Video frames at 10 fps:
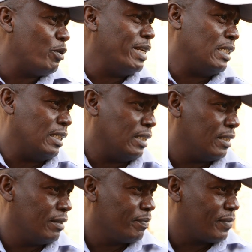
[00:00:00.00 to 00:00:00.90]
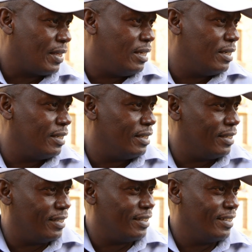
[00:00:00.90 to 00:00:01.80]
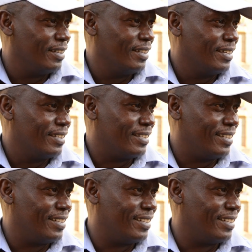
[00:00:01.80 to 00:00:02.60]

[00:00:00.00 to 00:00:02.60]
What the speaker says: You're trying to say that it's not very normal.